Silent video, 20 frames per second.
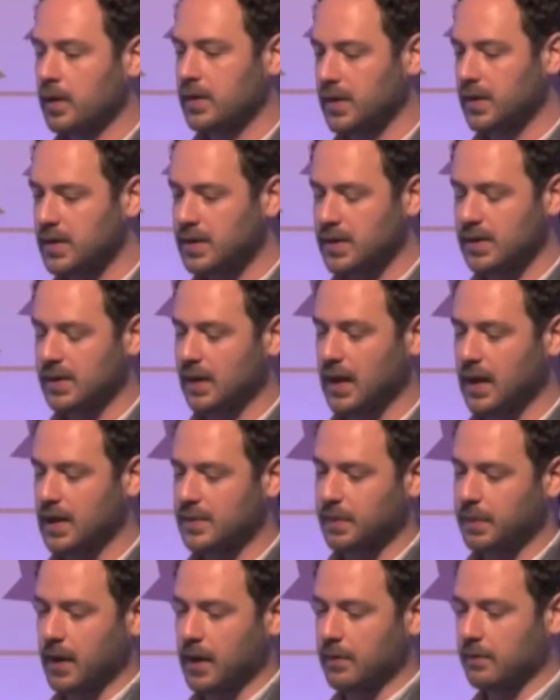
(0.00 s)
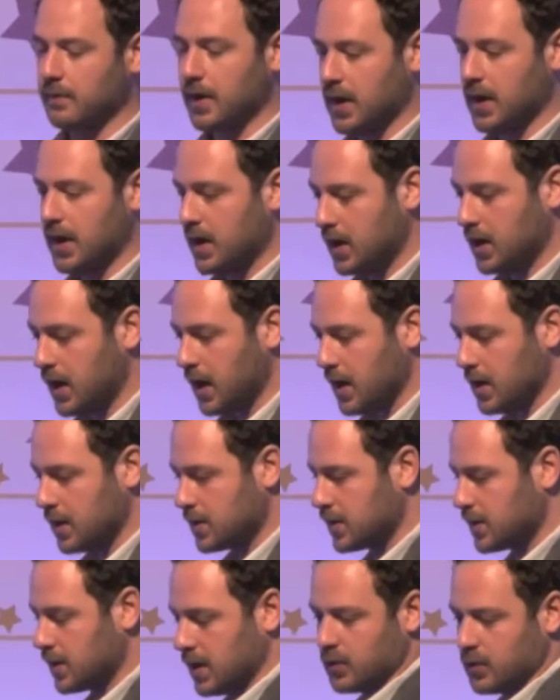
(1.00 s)
So this is the last bit, really,
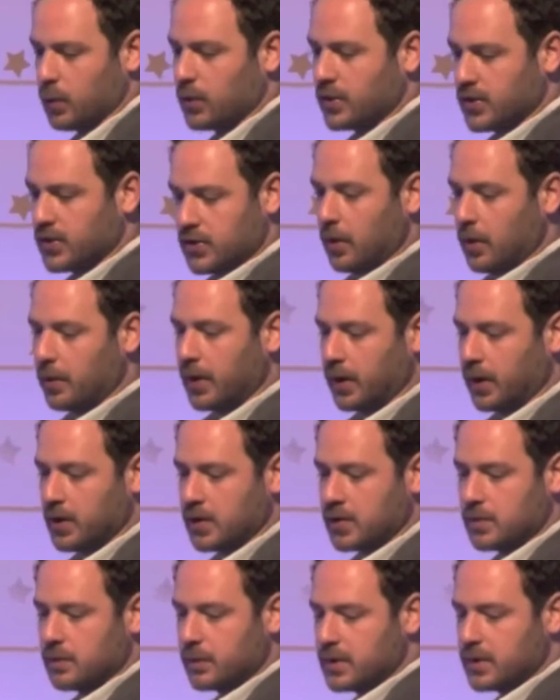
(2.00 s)
is what's stopping us.